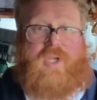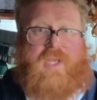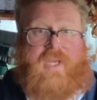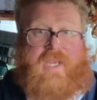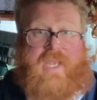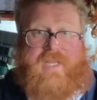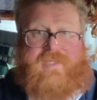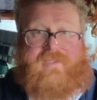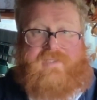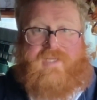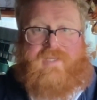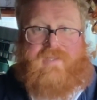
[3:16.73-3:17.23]
at
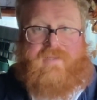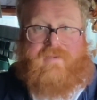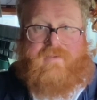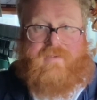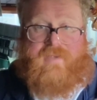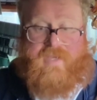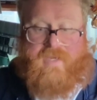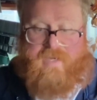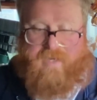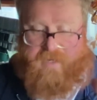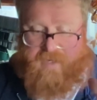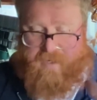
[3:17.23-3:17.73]
getting
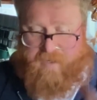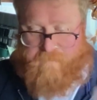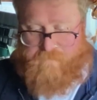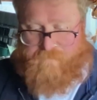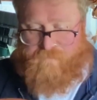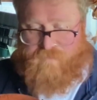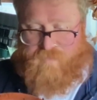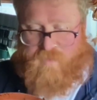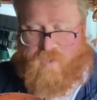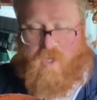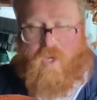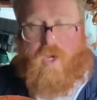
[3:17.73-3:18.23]

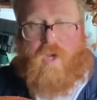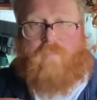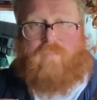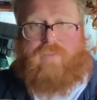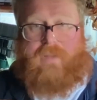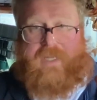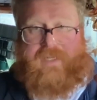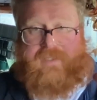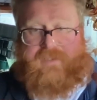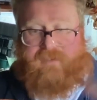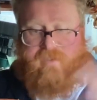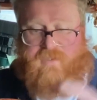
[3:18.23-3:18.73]
the hop
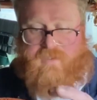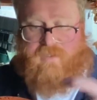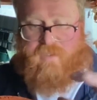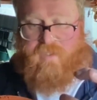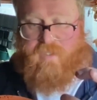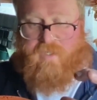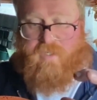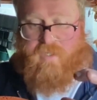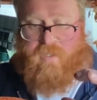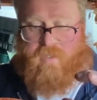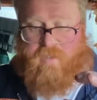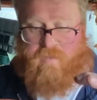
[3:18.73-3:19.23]
plant
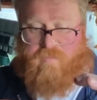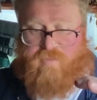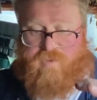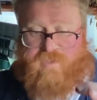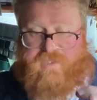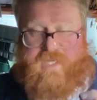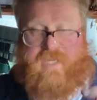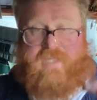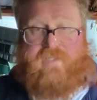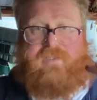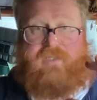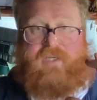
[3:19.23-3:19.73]

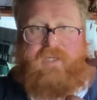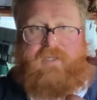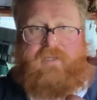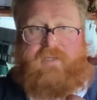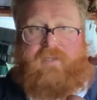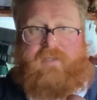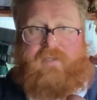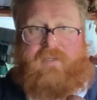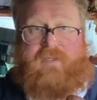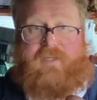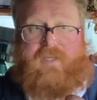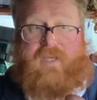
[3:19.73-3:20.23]
protected
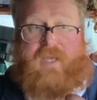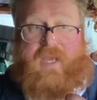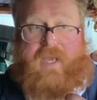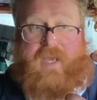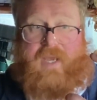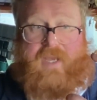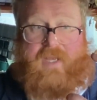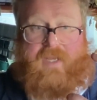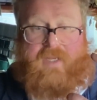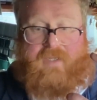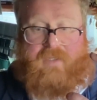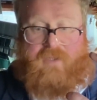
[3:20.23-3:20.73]

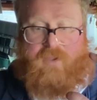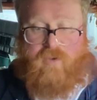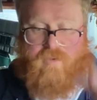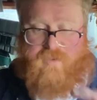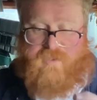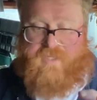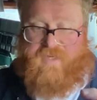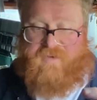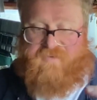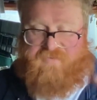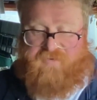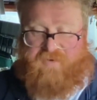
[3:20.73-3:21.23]
and
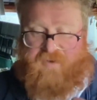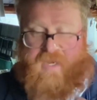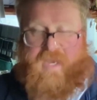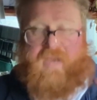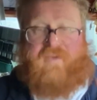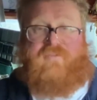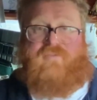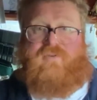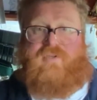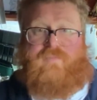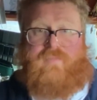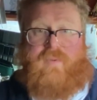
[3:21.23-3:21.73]
looked after
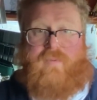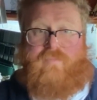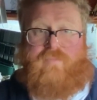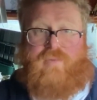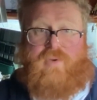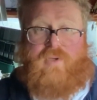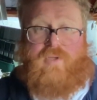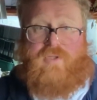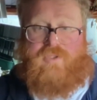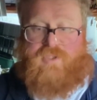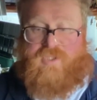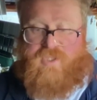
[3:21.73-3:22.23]
it's been
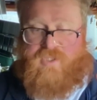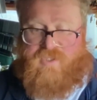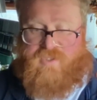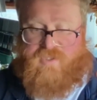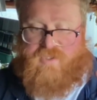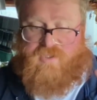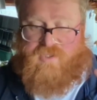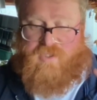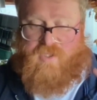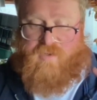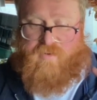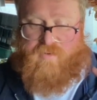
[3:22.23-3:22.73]

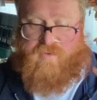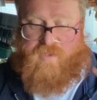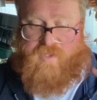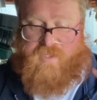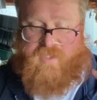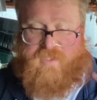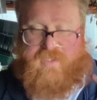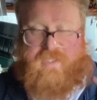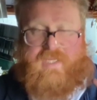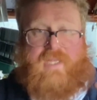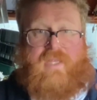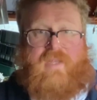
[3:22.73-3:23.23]
purchased, so that you
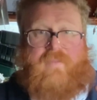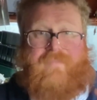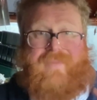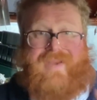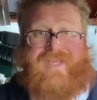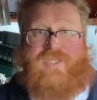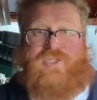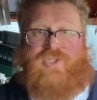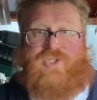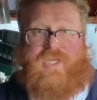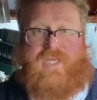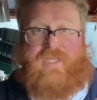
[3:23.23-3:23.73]
stand the
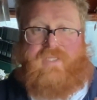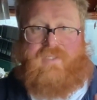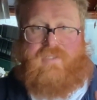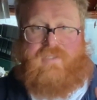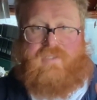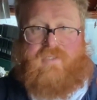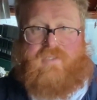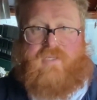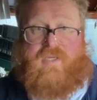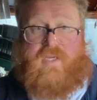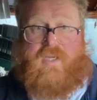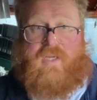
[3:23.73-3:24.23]
best
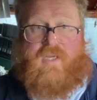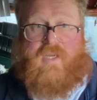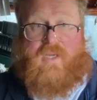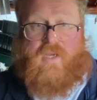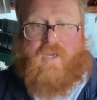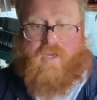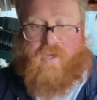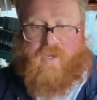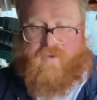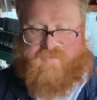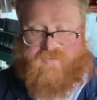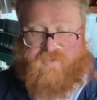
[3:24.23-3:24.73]
chance
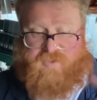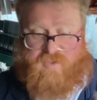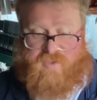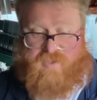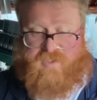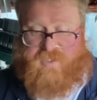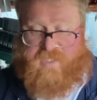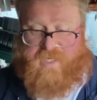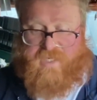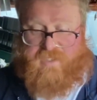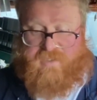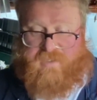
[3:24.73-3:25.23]
of
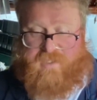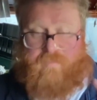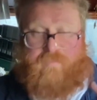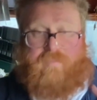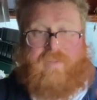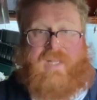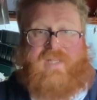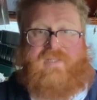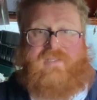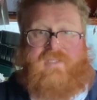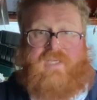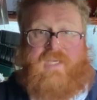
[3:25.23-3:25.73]
success in
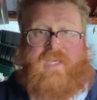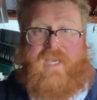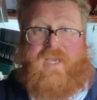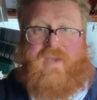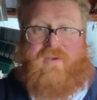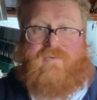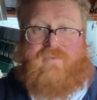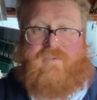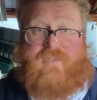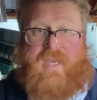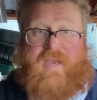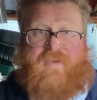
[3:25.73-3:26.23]
planting
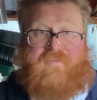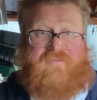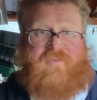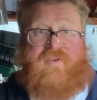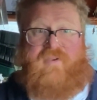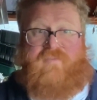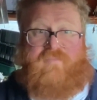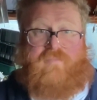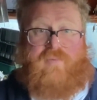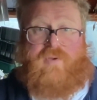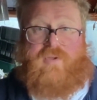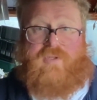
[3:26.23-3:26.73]
out after
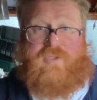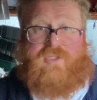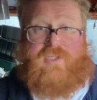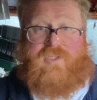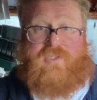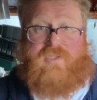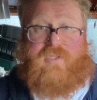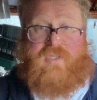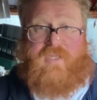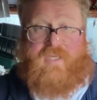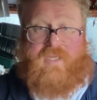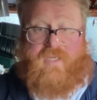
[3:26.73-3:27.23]
you've
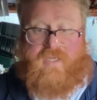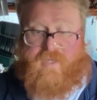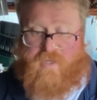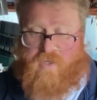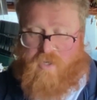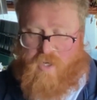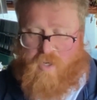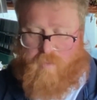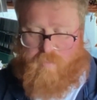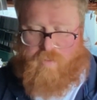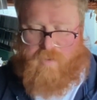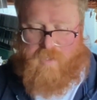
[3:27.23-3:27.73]
purchased the
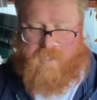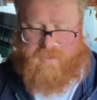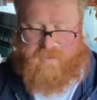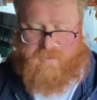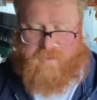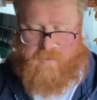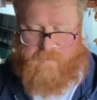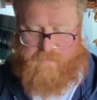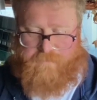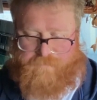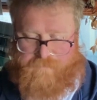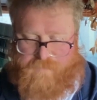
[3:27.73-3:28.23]
hop
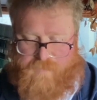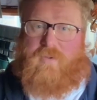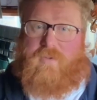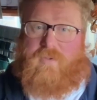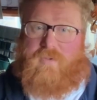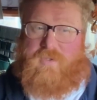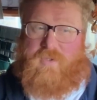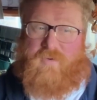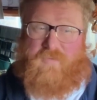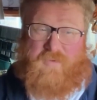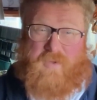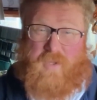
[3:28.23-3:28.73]
rhizome.
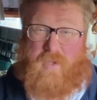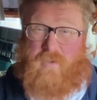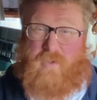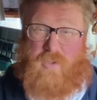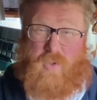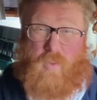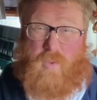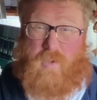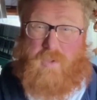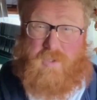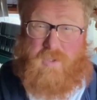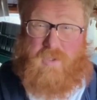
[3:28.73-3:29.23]
So for those
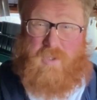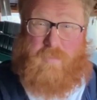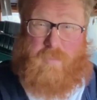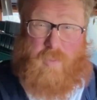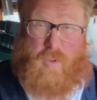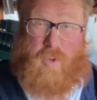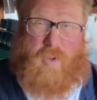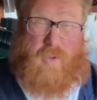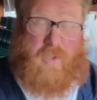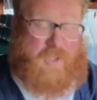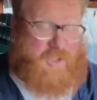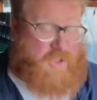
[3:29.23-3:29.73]
who want to
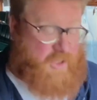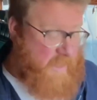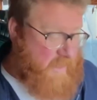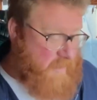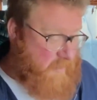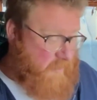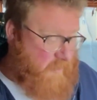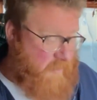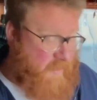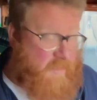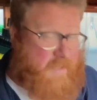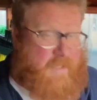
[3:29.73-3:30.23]
support the
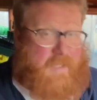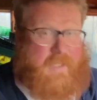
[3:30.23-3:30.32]
channel,